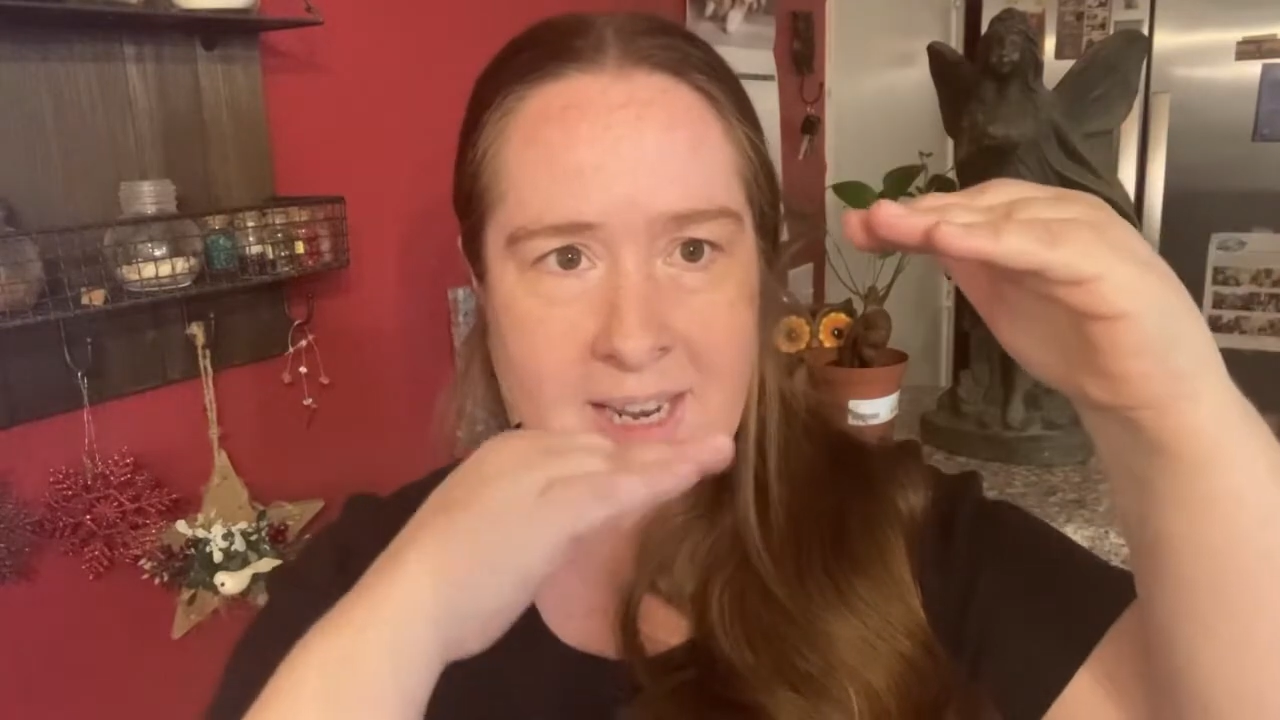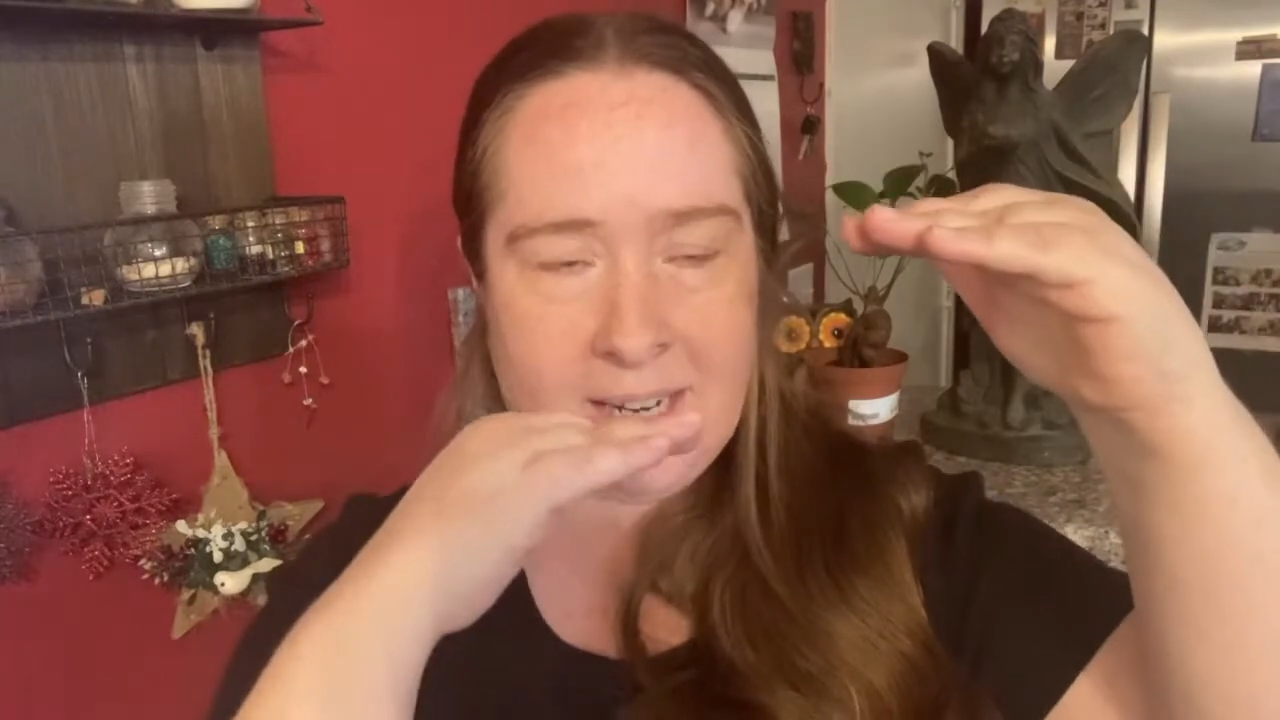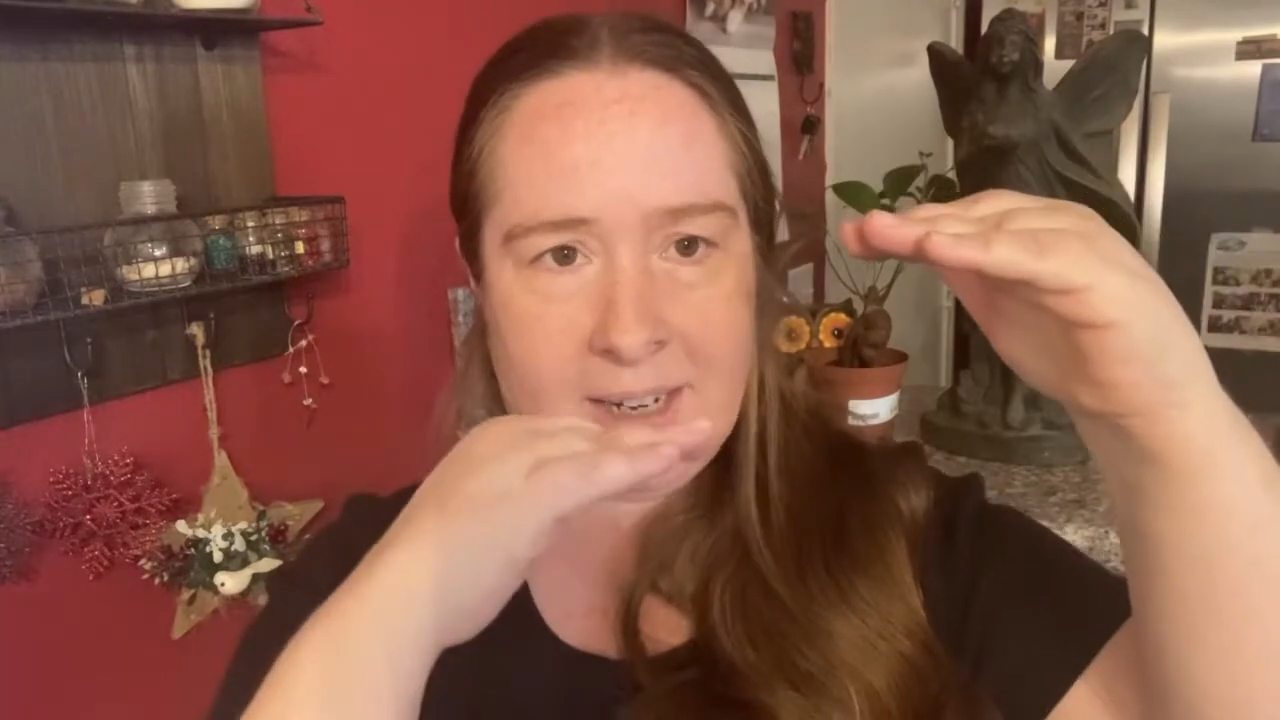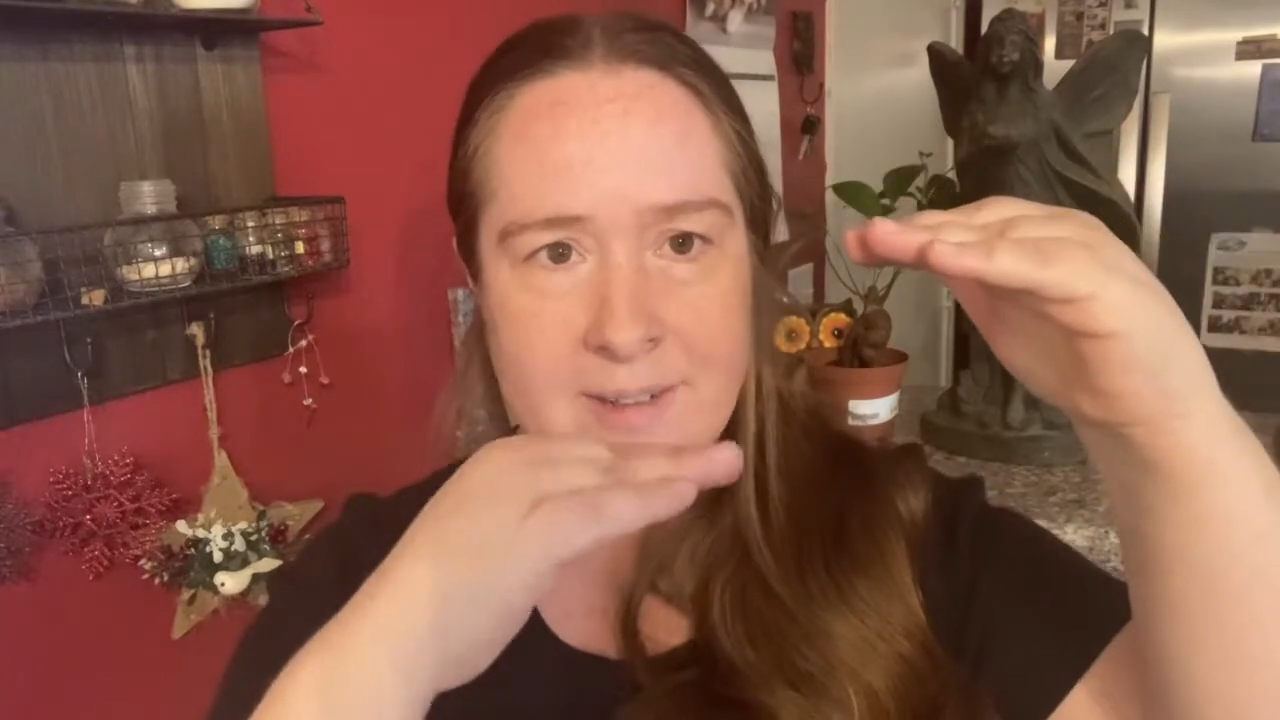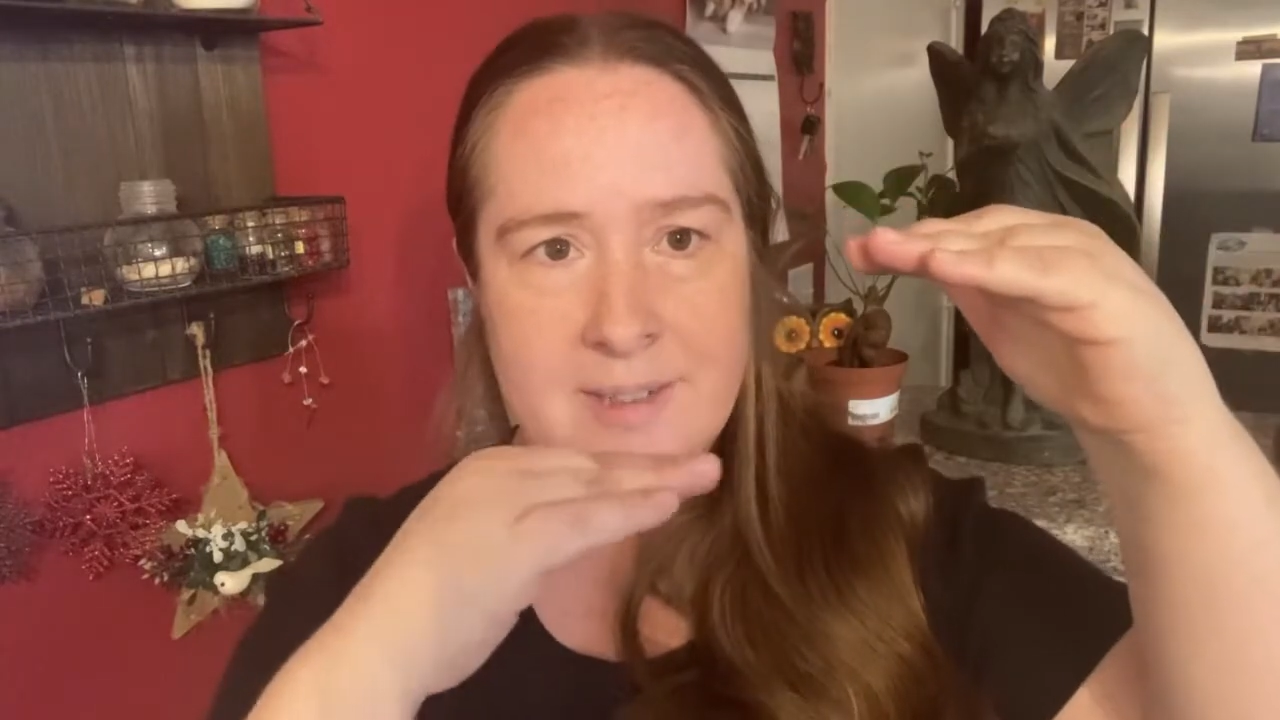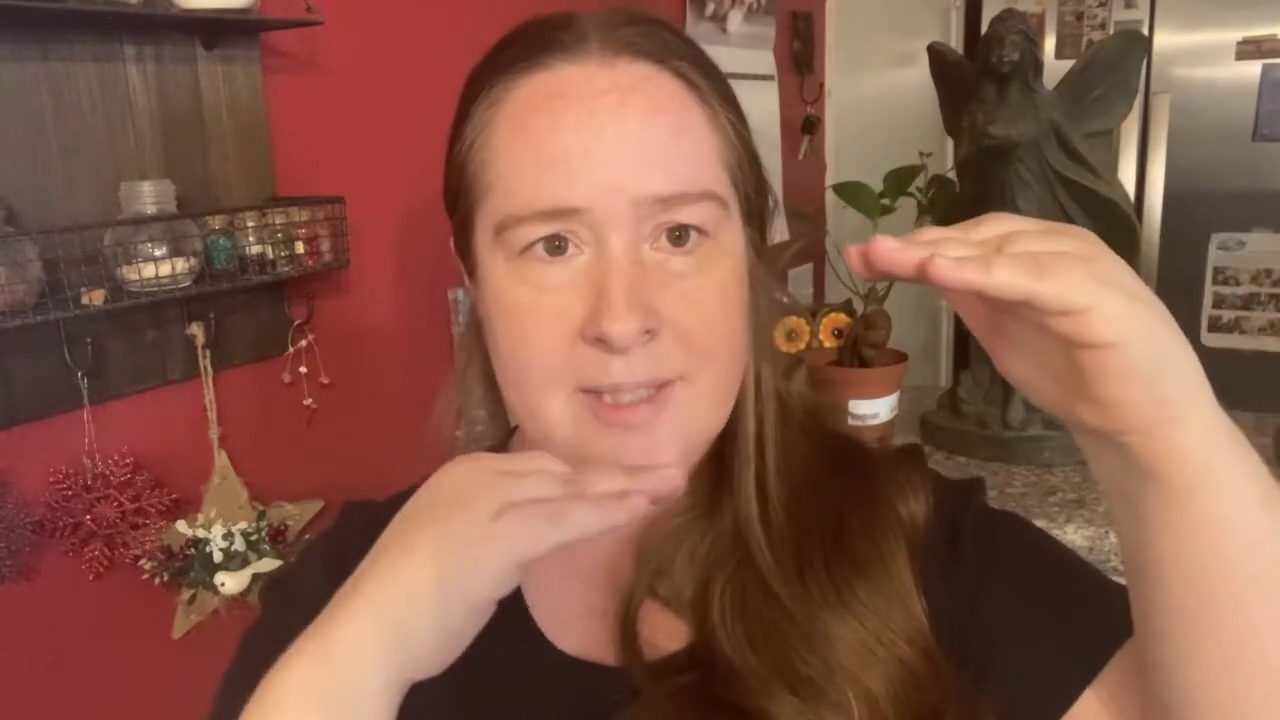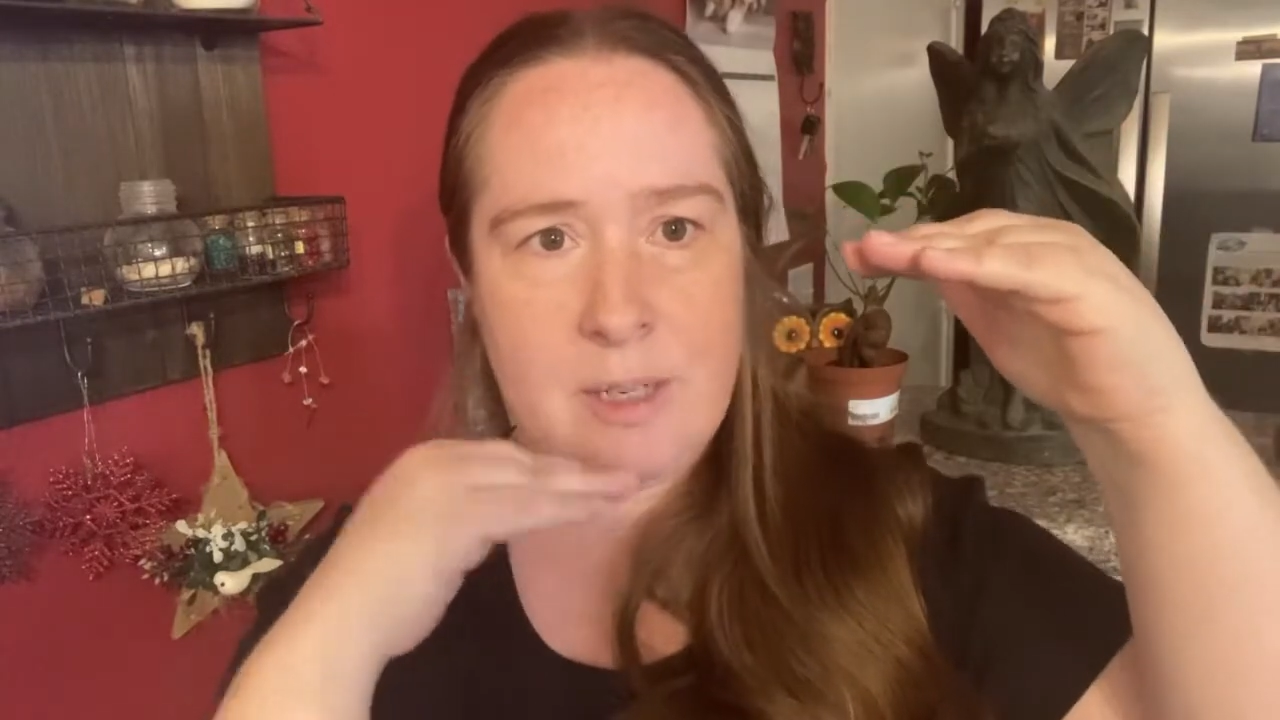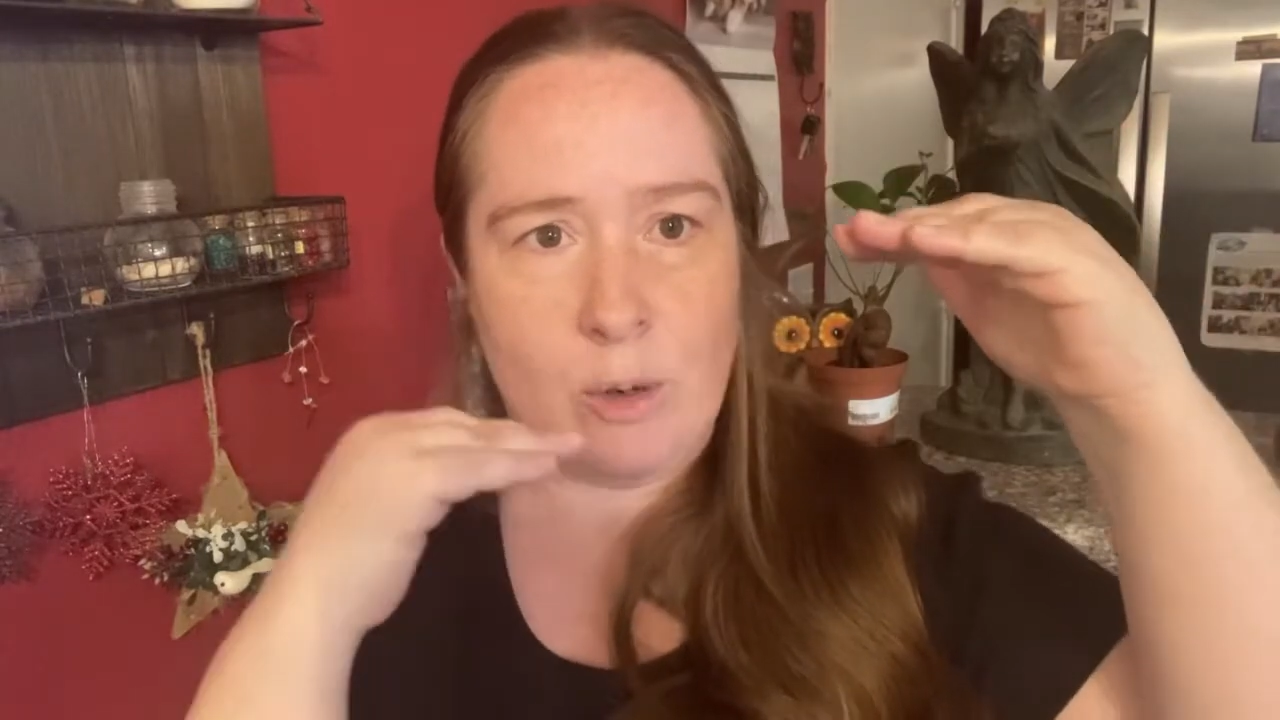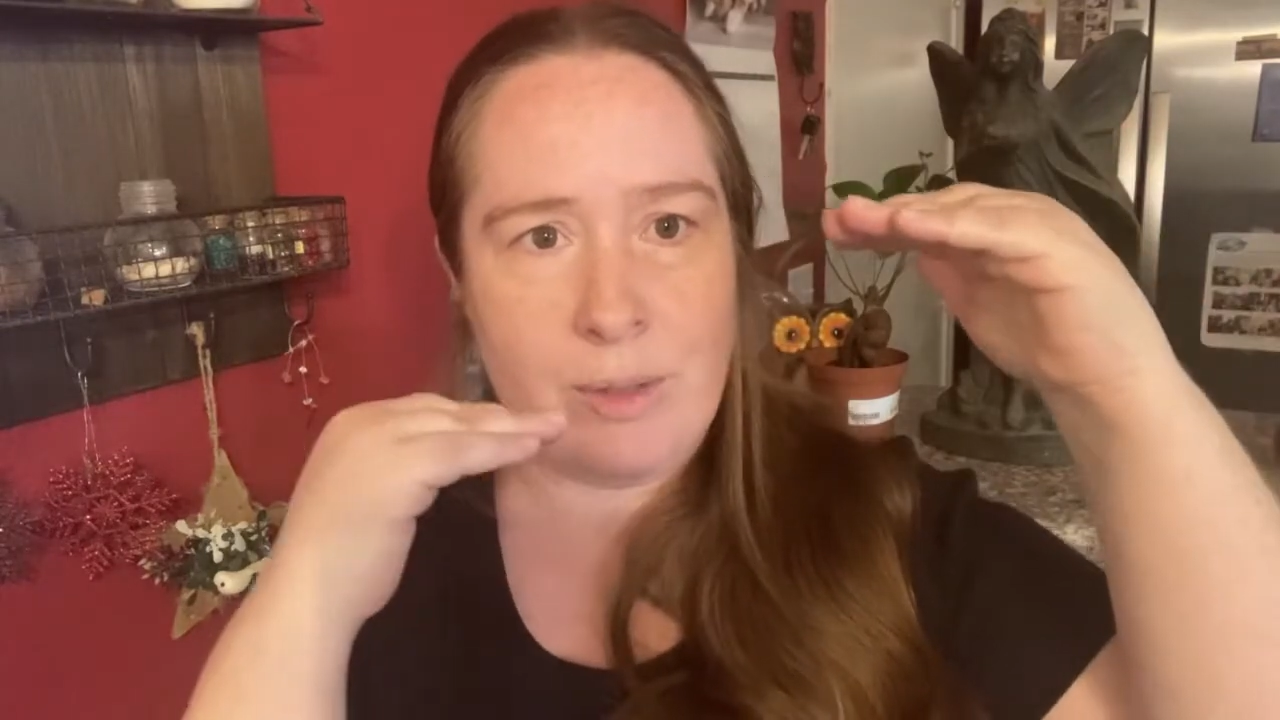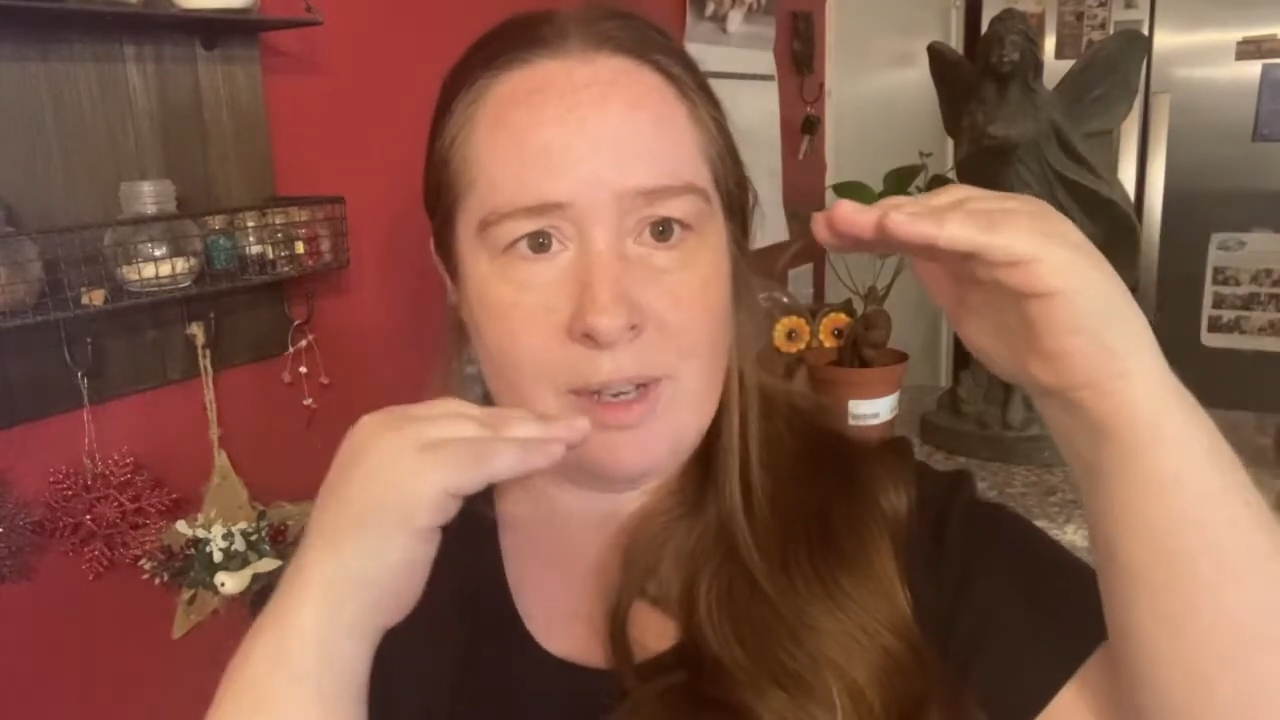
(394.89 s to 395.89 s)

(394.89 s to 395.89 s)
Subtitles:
here's the